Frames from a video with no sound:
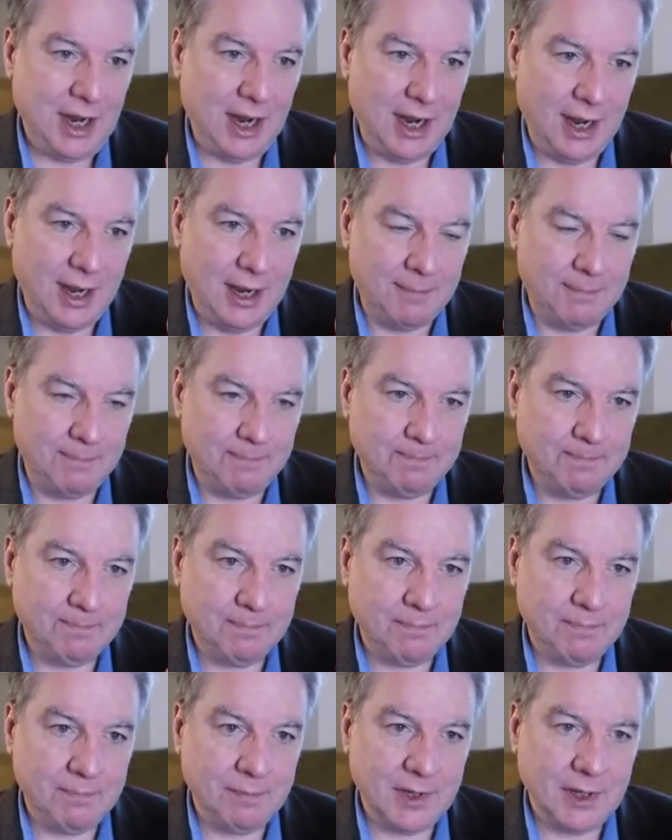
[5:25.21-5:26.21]

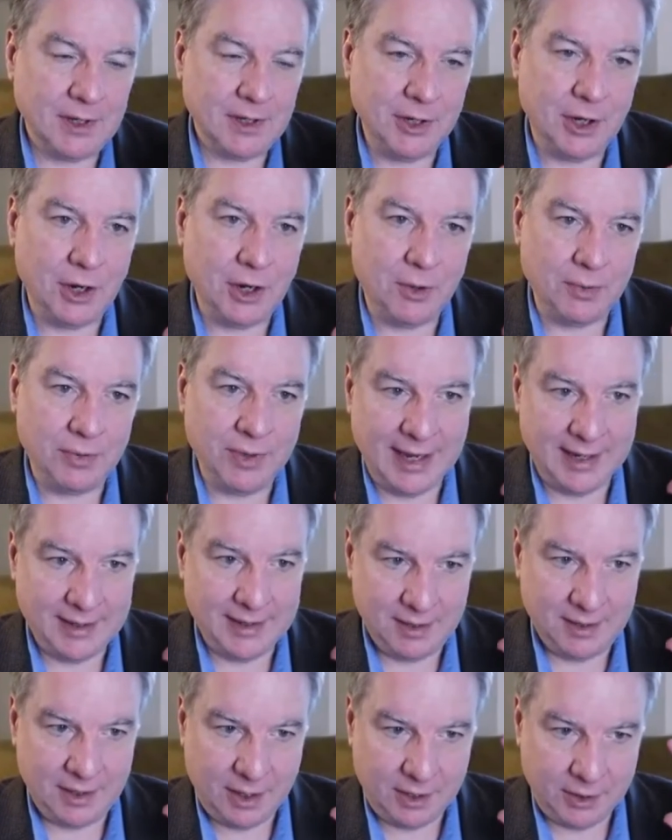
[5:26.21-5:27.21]

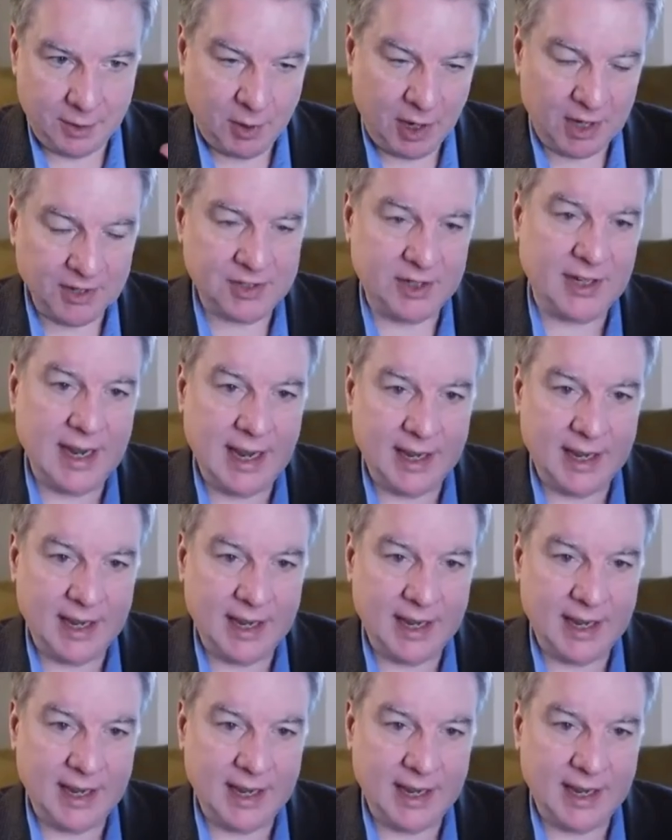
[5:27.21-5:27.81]
the president